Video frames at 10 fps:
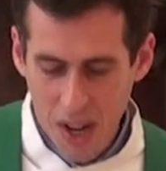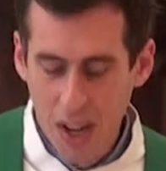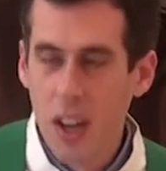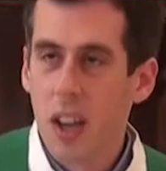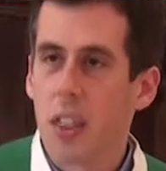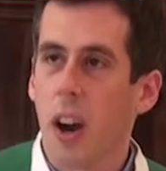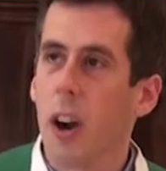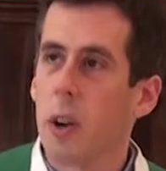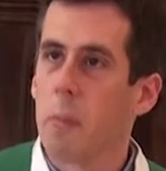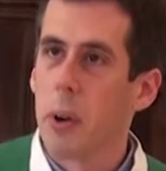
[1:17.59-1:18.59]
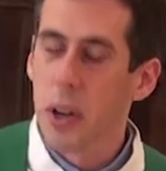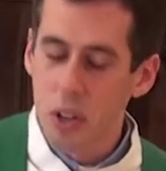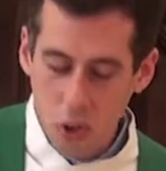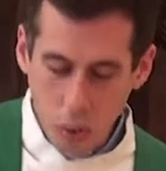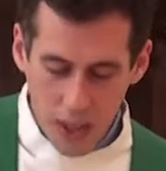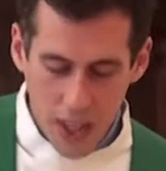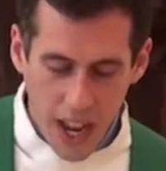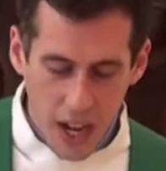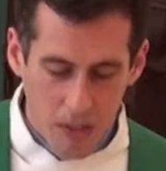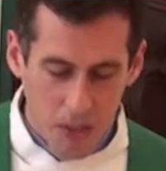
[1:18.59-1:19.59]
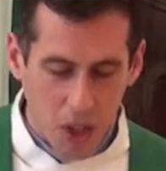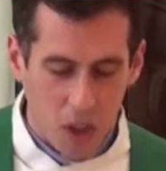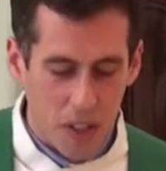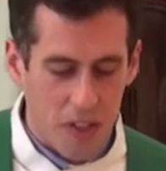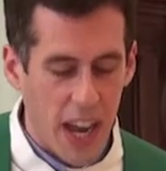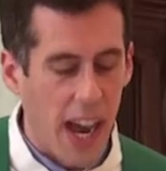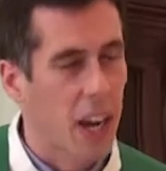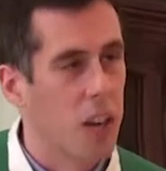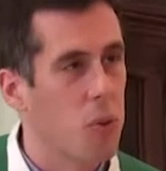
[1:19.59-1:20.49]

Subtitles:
The Hartenbergs, who were at the end of the cul-de-sac